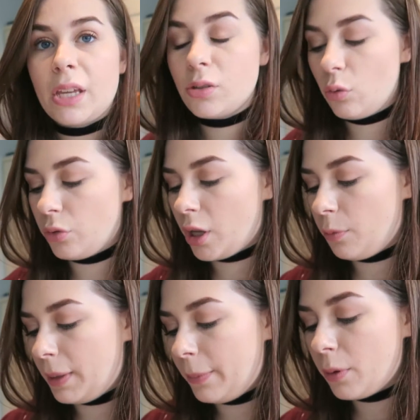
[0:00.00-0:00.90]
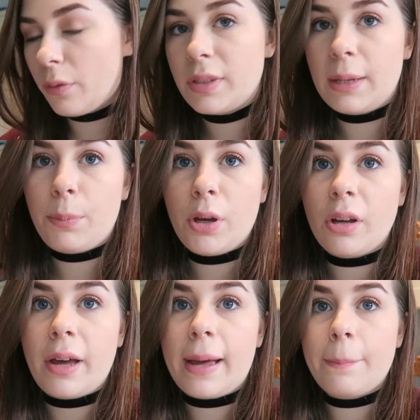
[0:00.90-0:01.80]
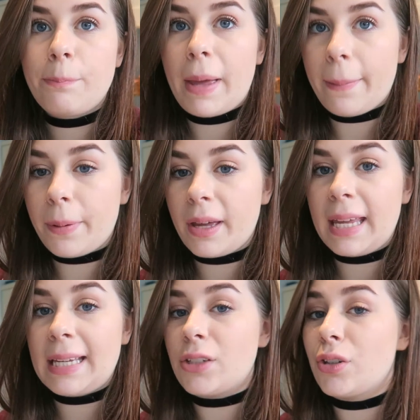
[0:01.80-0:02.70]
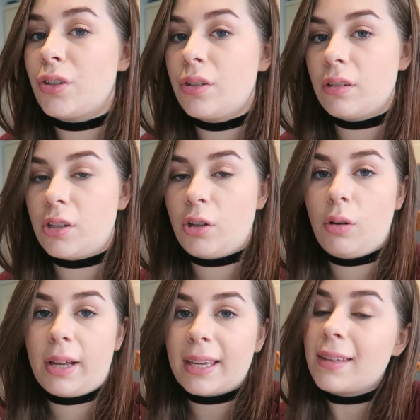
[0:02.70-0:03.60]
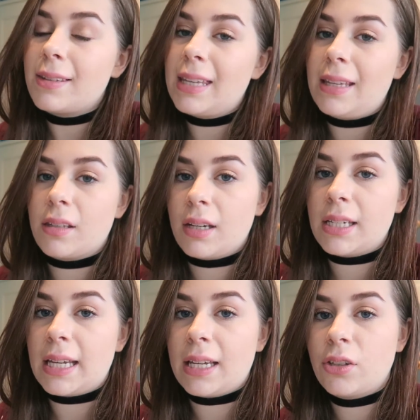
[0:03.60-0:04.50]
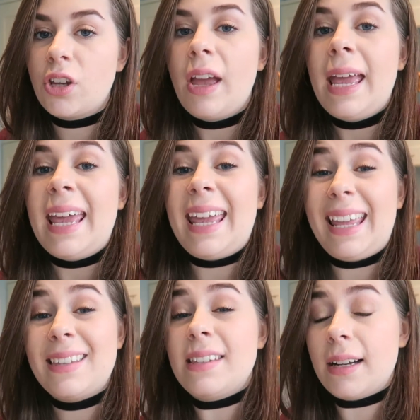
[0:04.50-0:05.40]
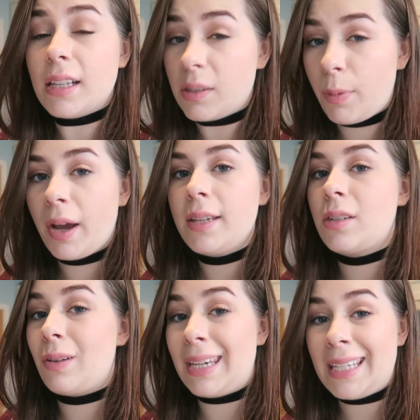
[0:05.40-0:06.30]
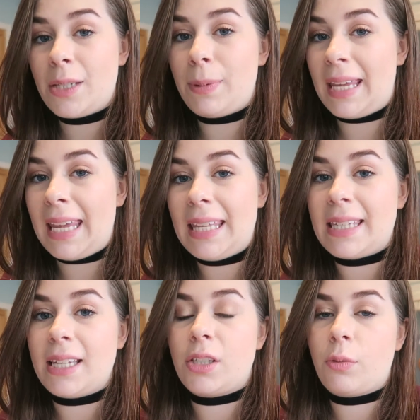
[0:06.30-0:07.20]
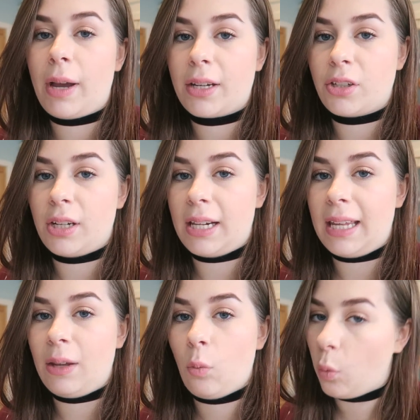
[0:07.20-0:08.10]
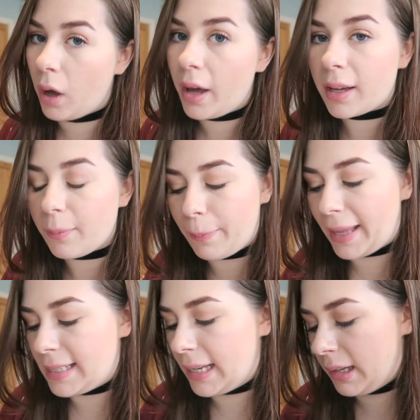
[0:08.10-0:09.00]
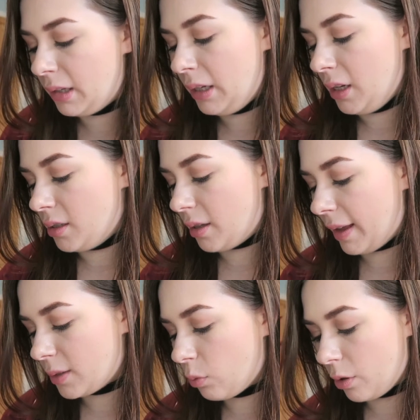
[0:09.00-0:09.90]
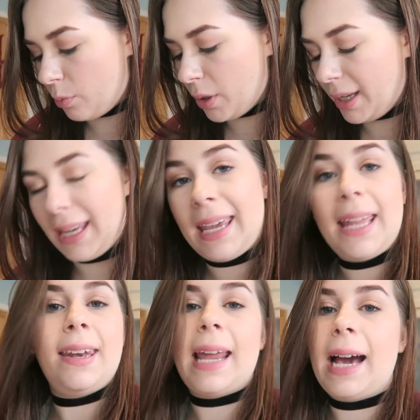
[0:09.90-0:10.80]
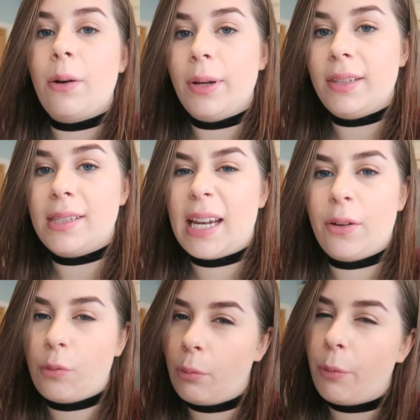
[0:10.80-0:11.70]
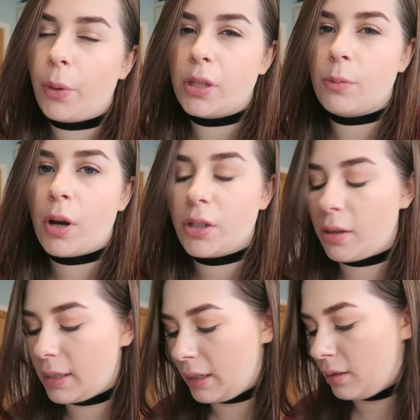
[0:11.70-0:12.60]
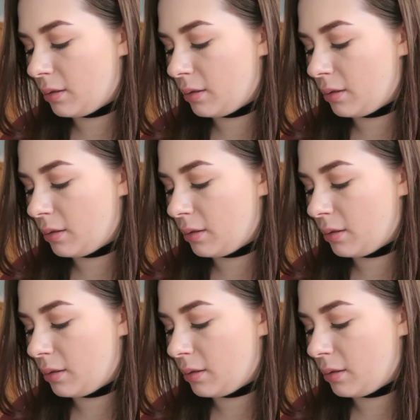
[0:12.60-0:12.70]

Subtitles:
Because although people obviously put pepper into like season a dish, it is still a spice, so it needs to be heated to actually work better. So that's why we're putting it in now instead of when we put the tomatoes in.